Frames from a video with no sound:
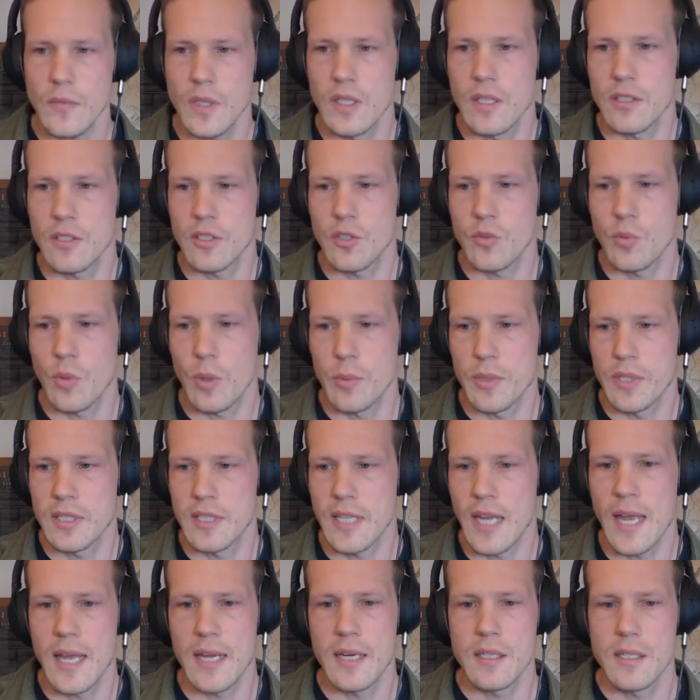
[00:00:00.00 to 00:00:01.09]
This is where we
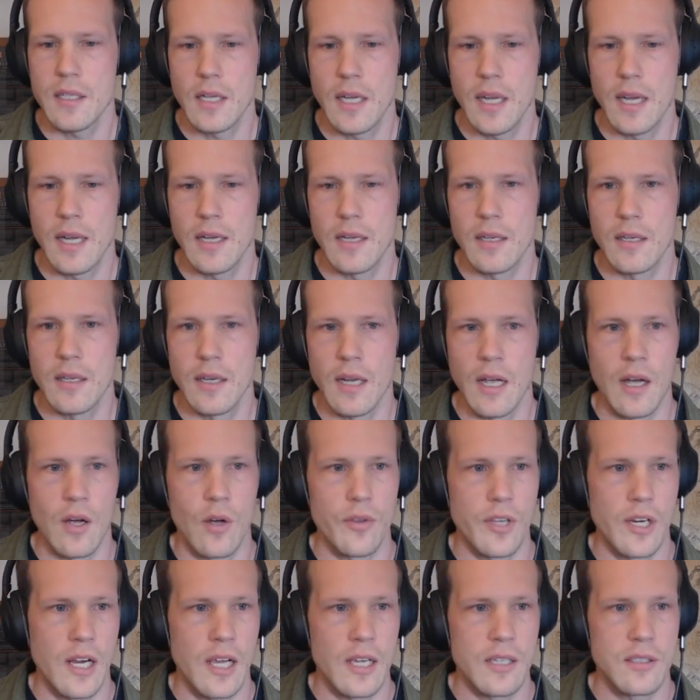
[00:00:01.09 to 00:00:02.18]
stand. Now,
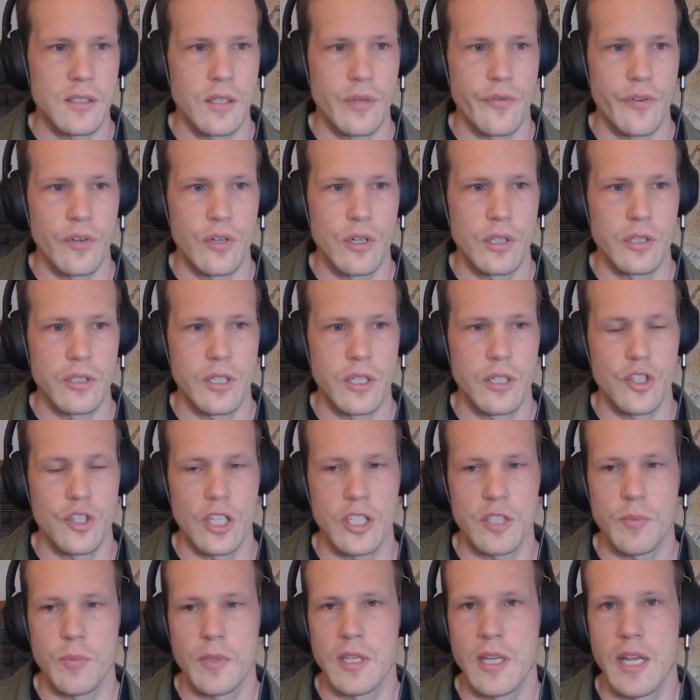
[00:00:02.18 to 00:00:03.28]
the last difficulty
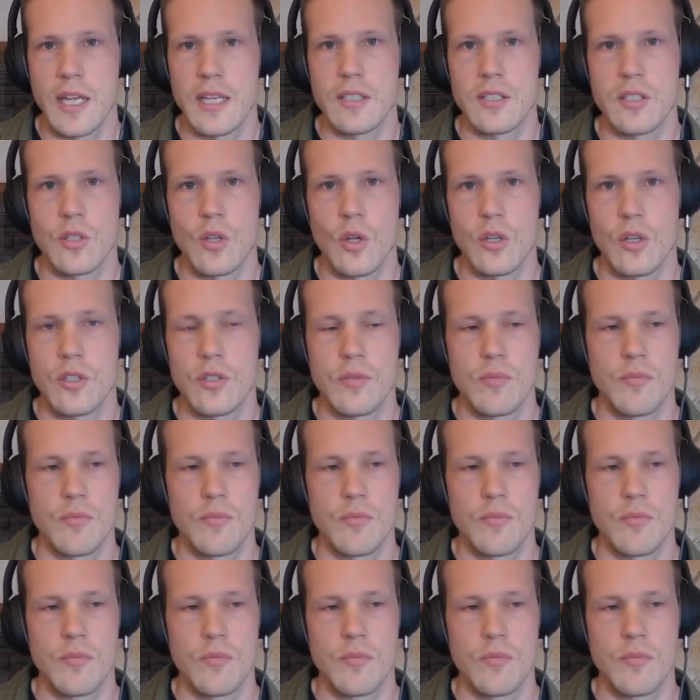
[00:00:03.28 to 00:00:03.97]
adjustment has not